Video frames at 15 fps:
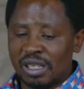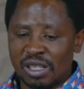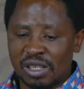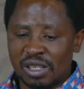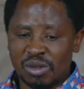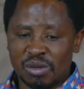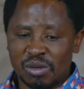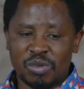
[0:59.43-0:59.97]

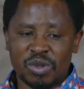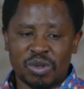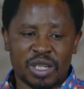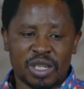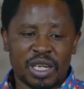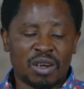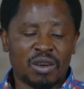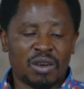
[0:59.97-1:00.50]
to build
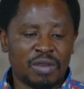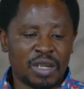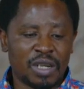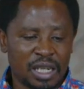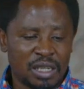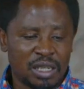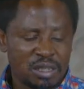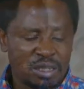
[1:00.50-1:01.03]
the
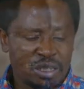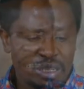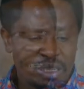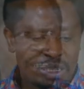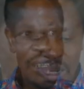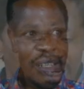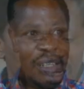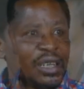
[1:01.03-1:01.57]
covenant.
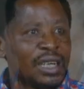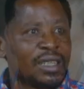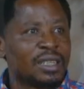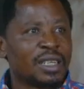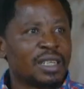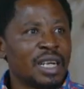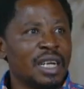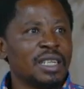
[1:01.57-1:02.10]
That
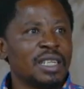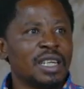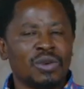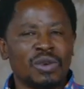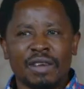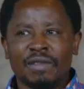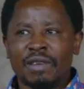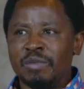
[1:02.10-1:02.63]
Sunday will
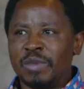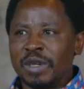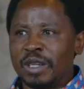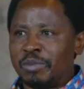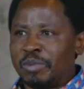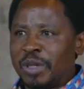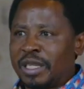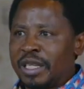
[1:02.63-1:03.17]
never be
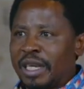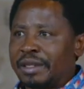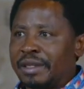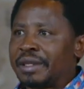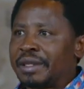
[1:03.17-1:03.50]
repeated.